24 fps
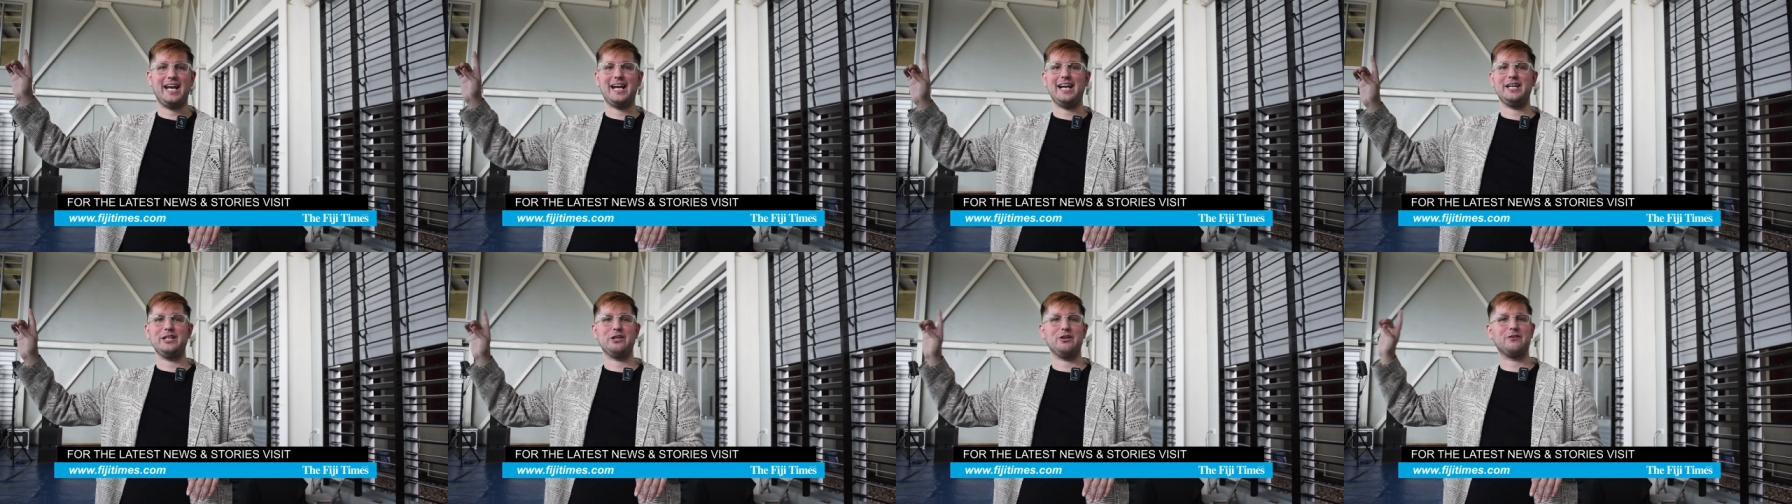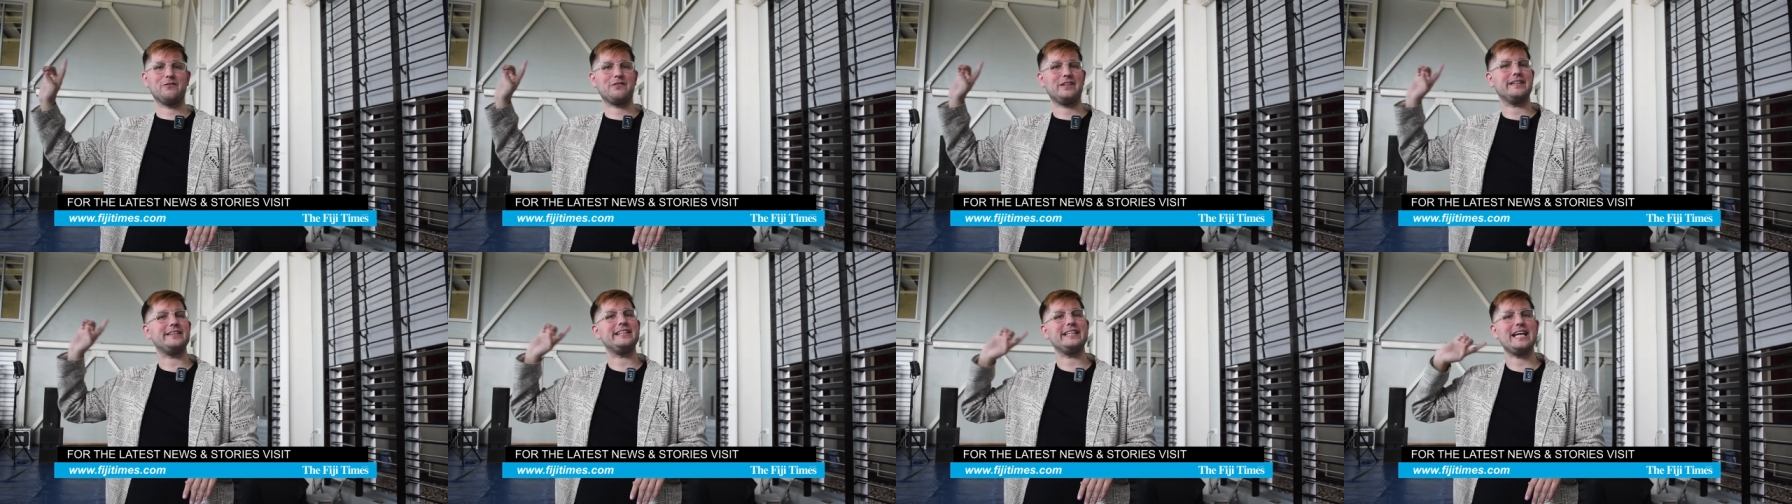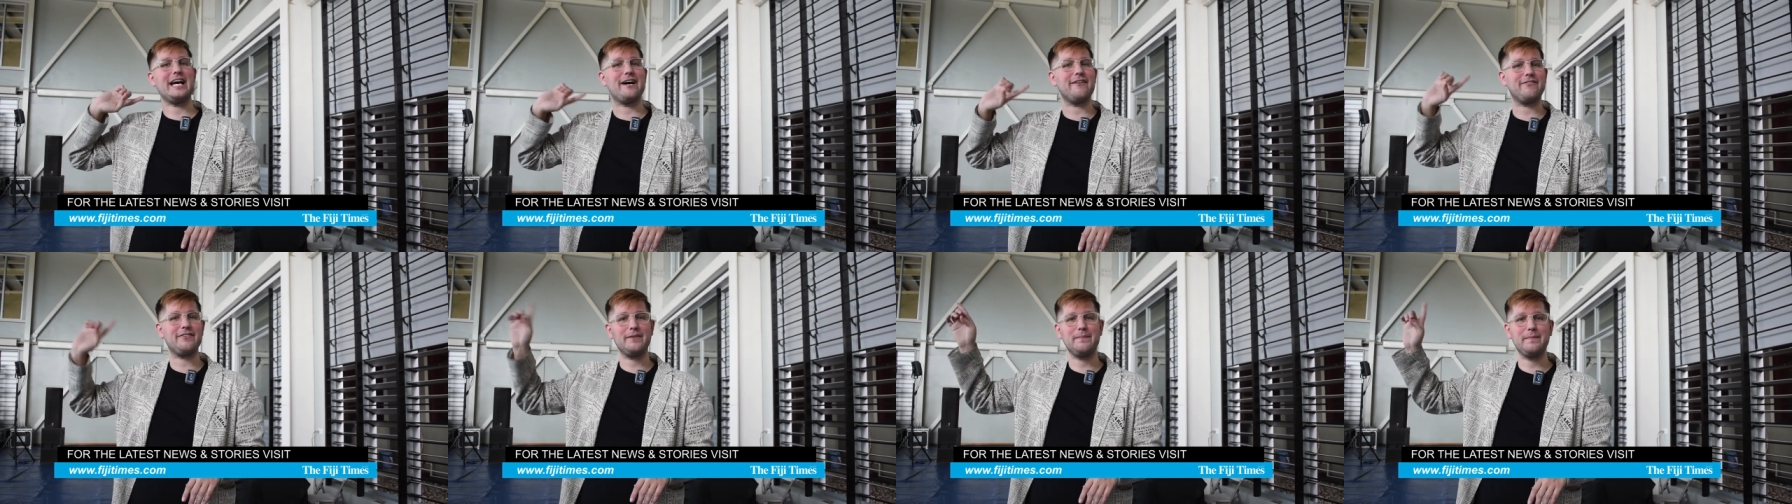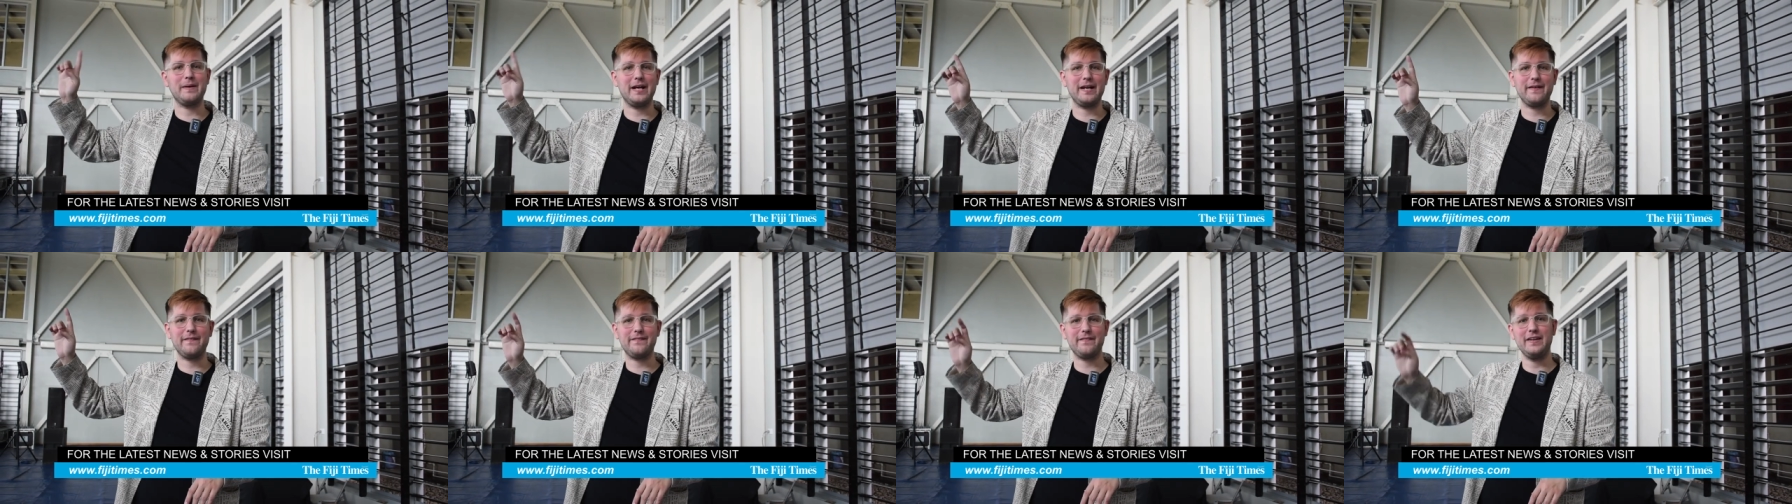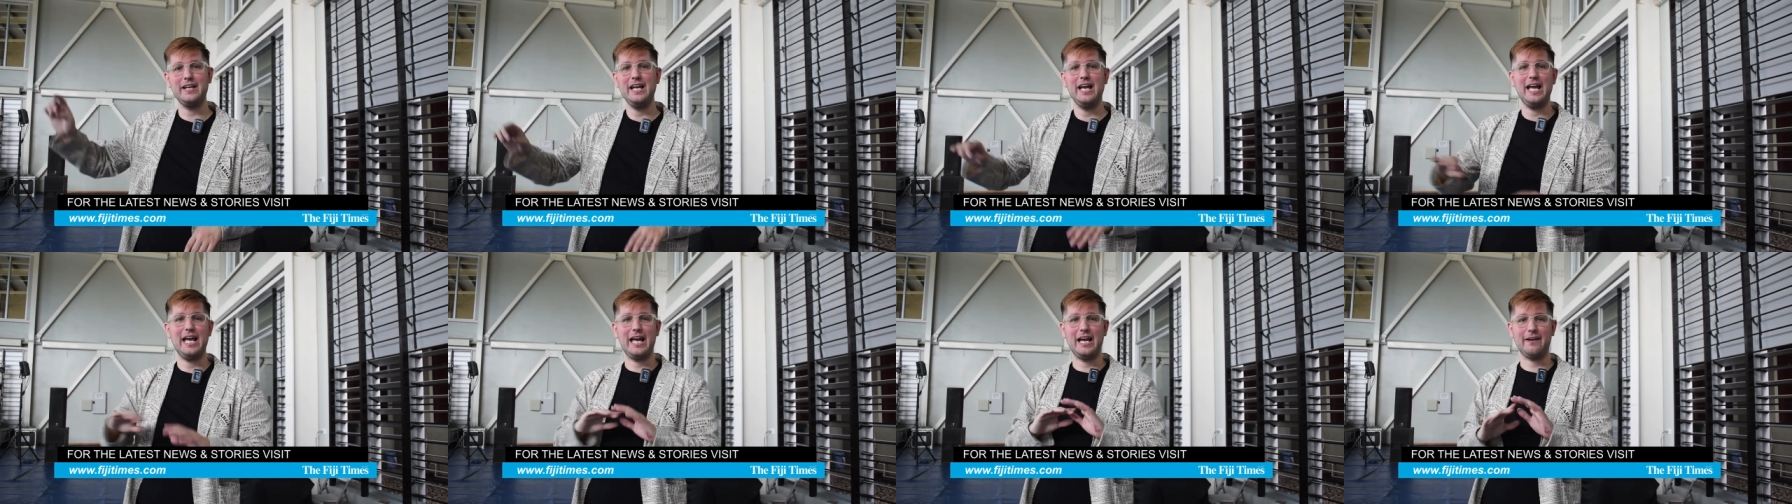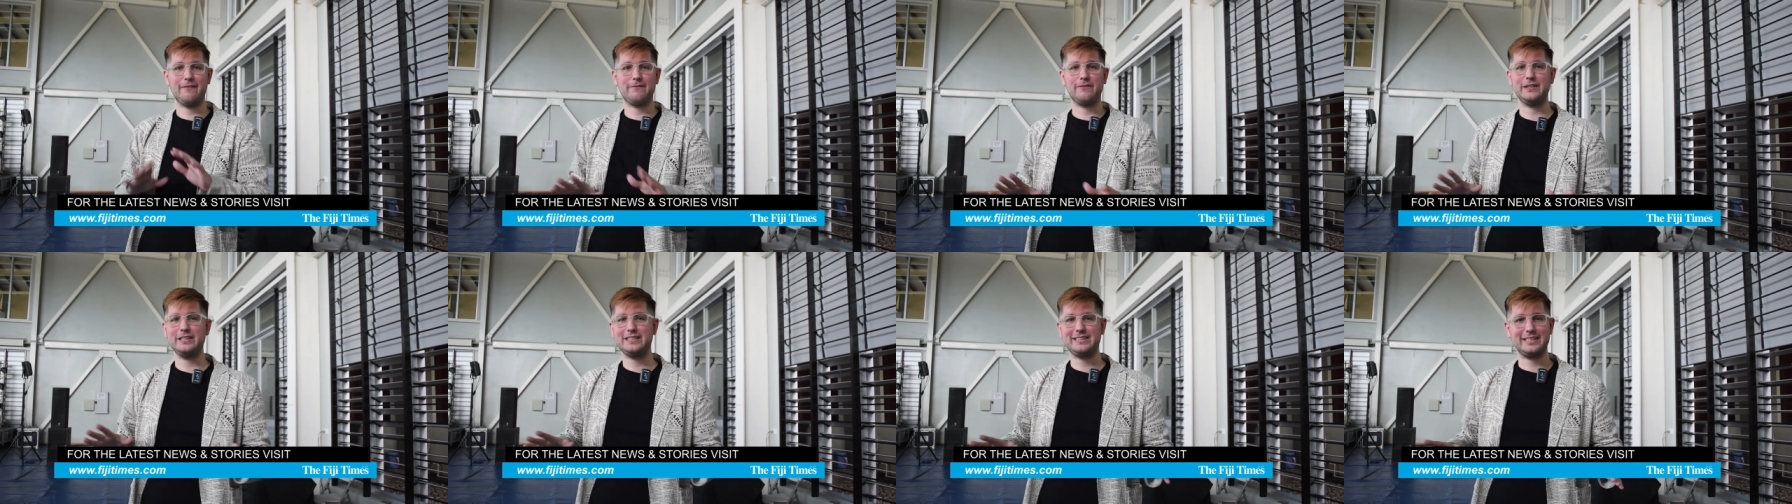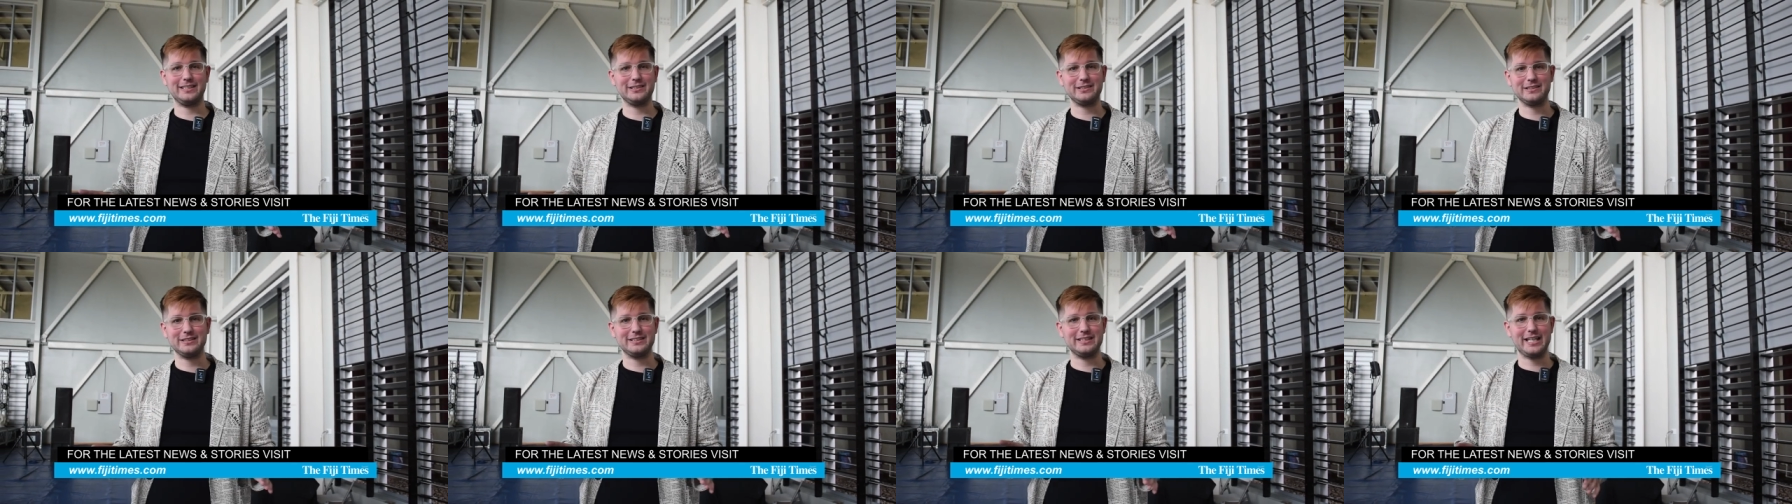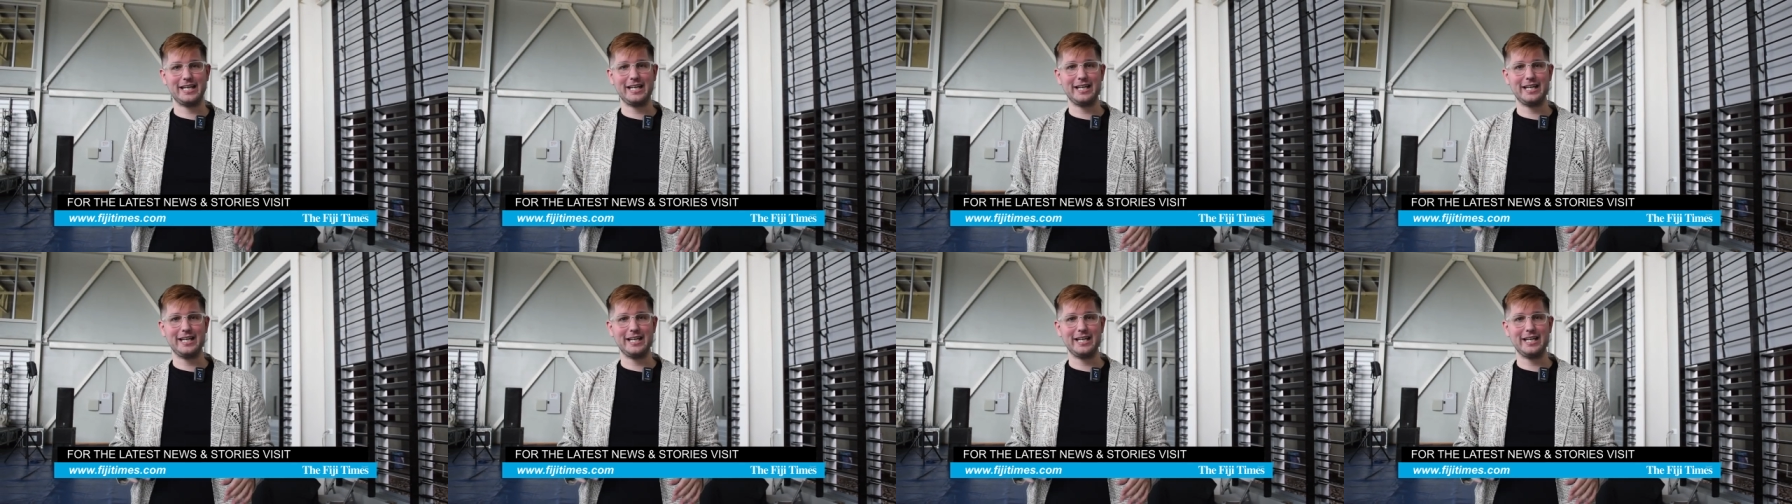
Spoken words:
and over at the FMF every single